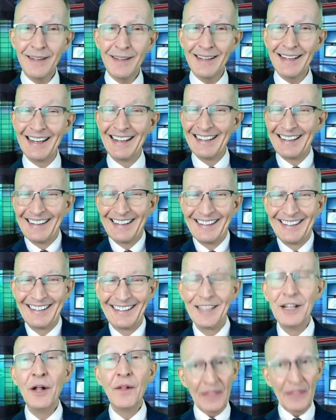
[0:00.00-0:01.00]

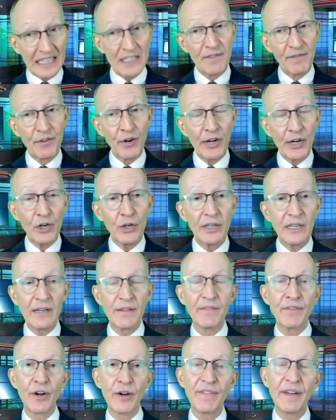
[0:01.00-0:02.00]
that's very good and
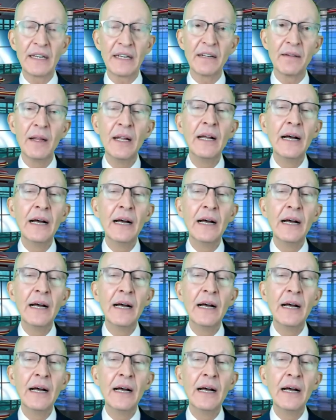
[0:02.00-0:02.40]
very effective.